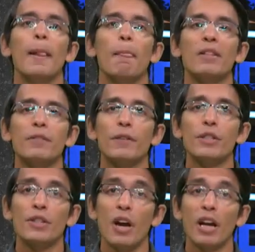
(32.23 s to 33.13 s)
let's
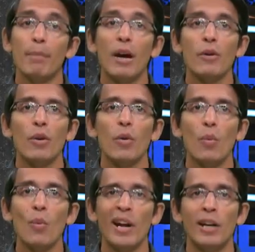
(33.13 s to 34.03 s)
first talk about
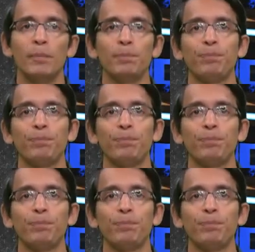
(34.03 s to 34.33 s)
where.